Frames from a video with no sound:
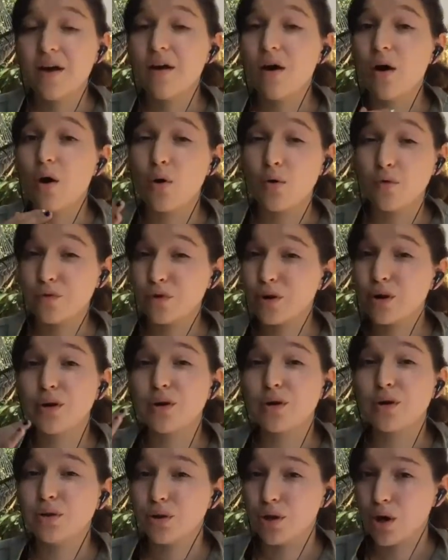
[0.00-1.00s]
over
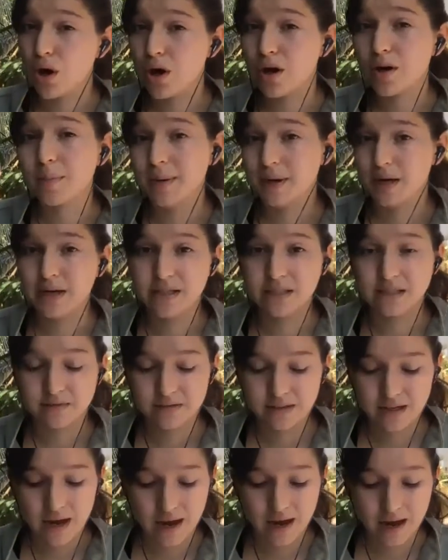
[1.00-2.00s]
long periods of
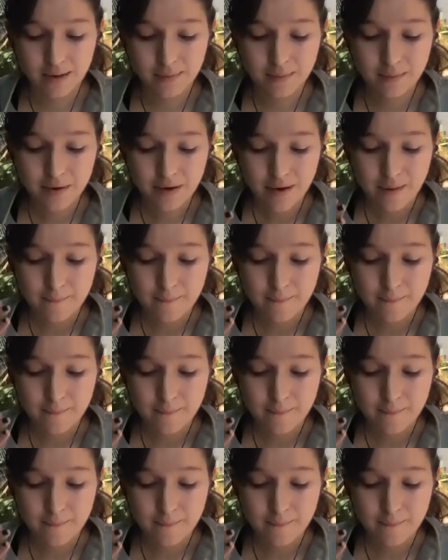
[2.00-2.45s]
time